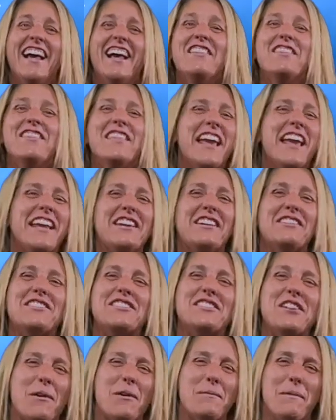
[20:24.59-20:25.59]
Thank you
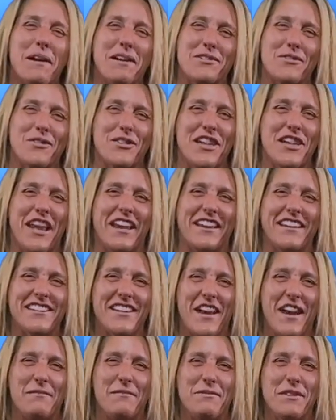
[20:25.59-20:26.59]
so much for taking
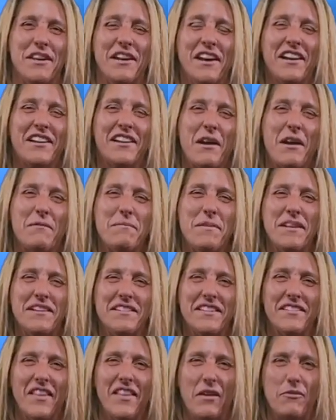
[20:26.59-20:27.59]
time to come into
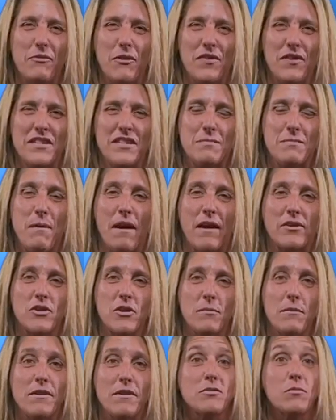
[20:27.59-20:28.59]
Life with the Spectrum
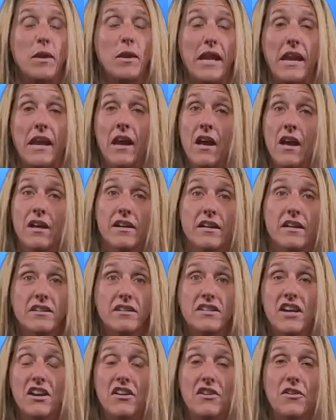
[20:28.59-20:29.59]
as we
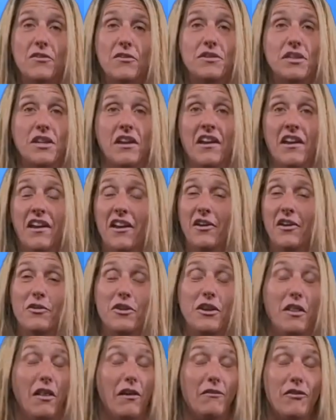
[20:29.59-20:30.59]
continue to
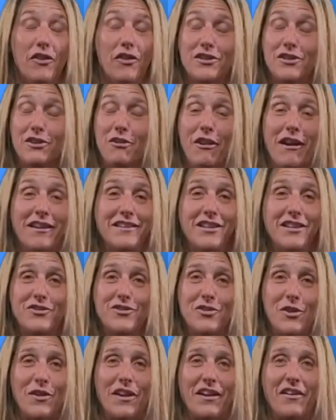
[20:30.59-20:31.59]
live this crazy
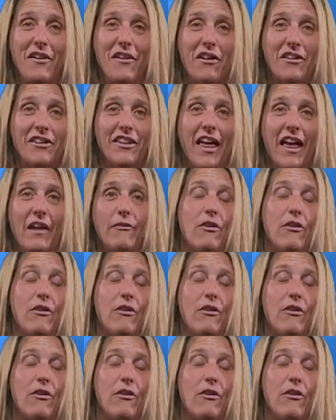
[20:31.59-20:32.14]
journey called life.